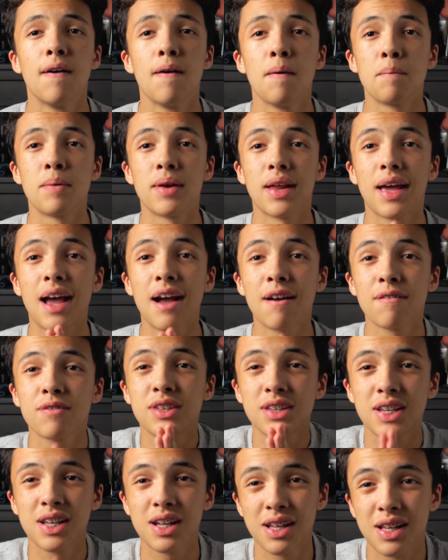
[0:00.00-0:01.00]
but I have
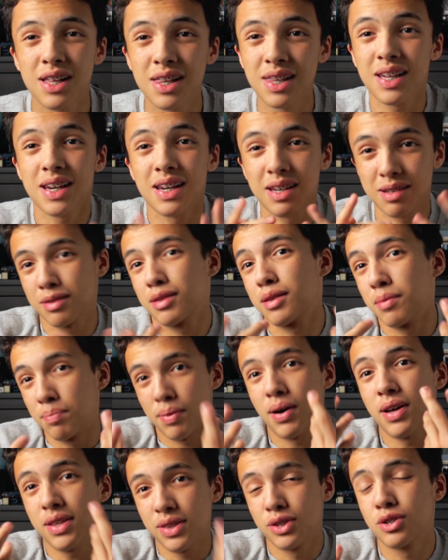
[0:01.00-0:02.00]
to click the
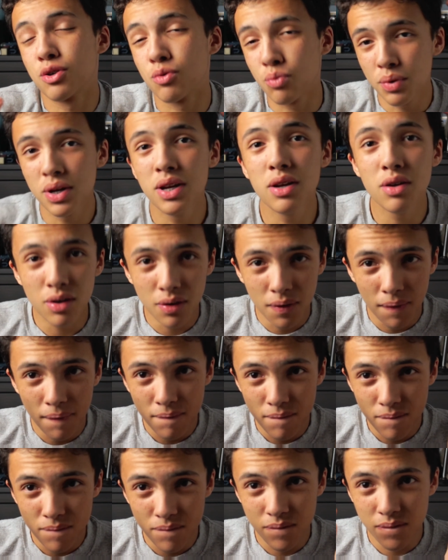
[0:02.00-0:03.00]
button
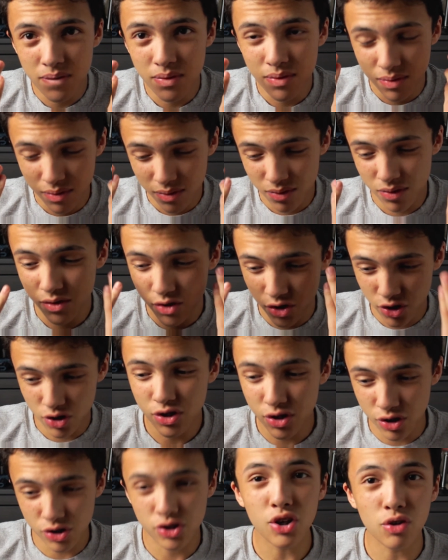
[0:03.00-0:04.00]

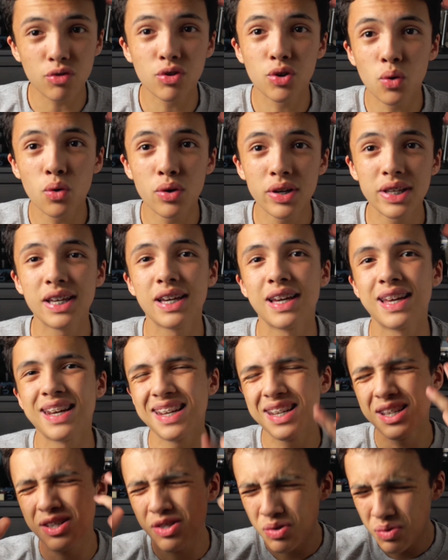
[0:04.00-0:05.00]
to start recording again,
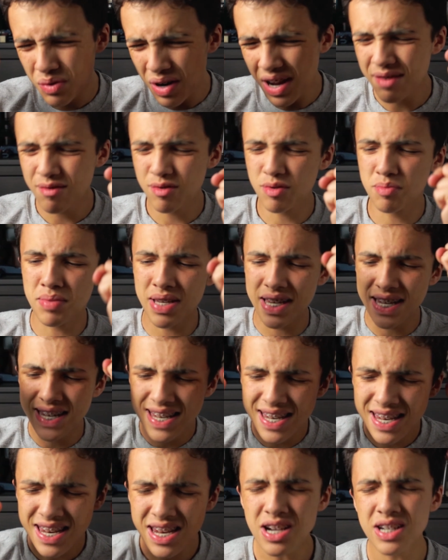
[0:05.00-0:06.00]
and it drives me
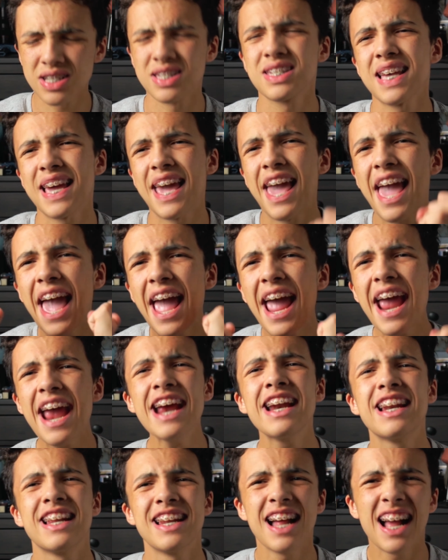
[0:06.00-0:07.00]
nuts. I
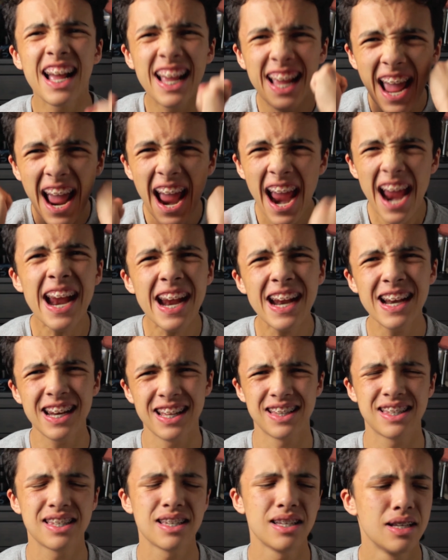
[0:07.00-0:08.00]
hate it. I don't need
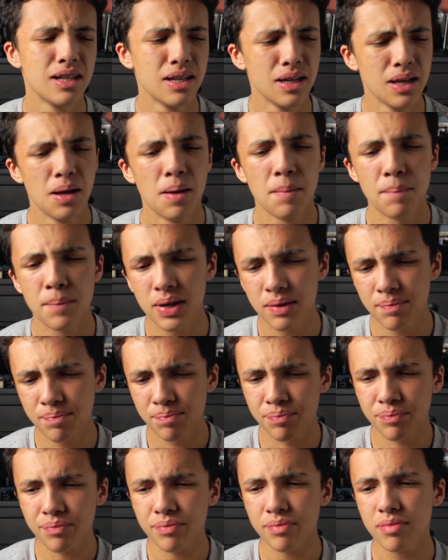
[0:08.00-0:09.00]
it. But
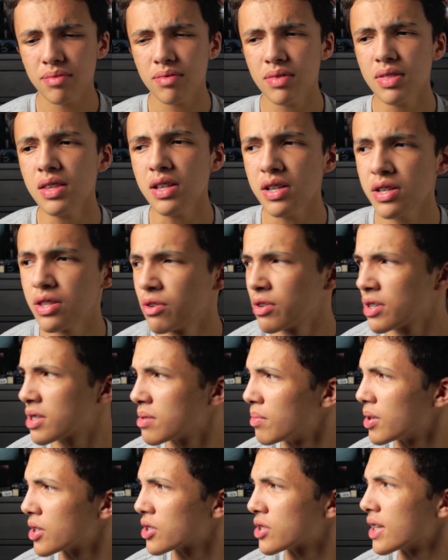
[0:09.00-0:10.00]
there isn't
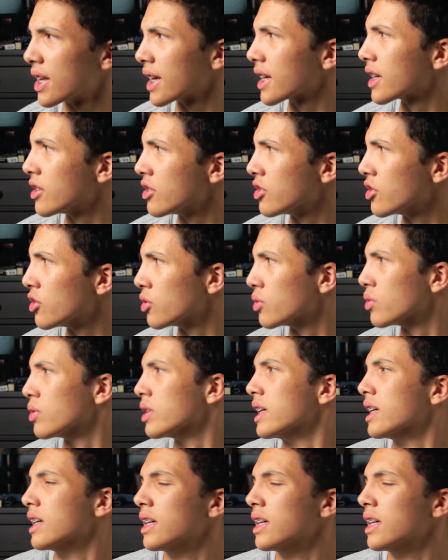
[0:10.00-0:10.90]
much that I can do.